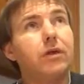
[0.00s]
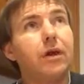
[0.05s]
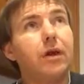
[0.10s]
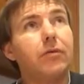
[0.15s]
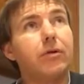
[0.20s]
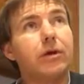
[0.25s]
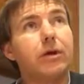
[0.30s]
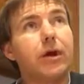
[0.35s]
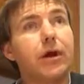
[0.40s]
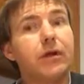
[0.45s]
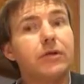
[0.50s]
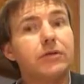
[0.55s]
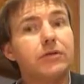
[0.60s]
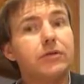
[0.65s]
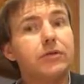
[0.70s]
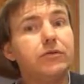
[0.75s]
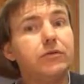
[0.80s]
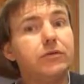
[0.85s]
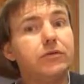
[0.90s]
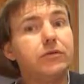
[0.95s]

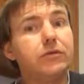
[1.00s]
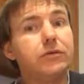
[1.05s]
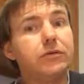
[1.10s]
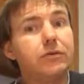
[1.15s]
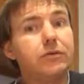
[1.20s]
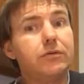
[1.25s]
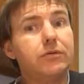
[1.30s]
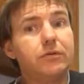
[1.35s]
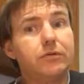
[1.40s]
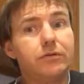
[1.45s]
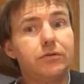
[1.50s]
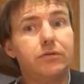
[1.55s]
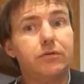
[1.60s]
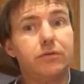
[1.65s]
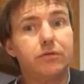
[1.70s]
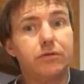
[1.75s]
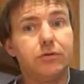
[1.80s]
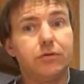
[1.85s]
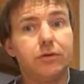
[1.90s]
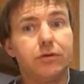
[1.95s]
Gamakatsu's, 2
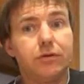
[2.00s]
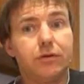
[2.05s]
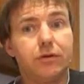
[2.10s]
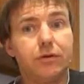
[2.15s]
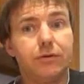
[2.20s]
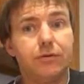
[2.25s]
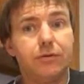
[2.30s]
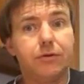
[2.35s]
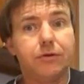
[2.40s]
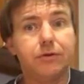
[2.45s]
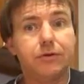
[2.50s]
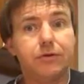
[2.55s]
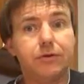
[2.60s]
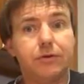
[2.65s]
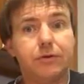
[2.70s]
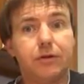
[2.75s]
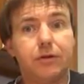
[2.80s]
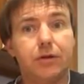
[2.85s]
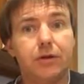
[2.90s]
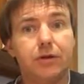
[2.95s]
good hook
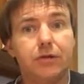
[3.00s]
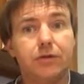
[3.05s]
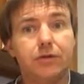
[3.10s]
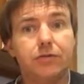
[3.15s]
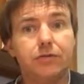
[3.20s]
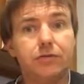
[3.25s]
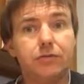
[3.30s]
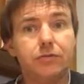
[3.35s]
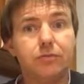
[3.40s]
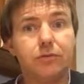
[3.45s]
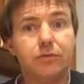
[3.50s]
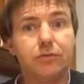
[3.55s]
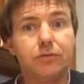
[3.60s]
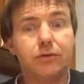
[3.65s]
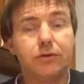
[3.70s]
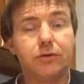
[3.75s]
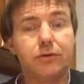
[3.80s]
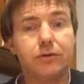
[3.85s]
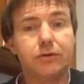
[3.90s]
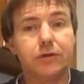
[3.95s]
companies that I use
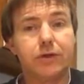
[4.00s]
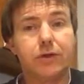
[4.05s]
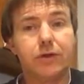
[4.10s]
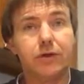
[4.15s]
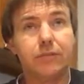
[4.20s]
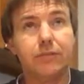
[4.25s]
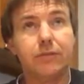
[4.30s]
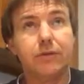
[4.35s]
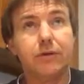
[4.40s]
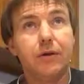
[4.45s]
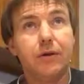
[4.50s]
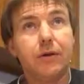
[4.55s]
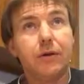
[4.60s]
most of the time.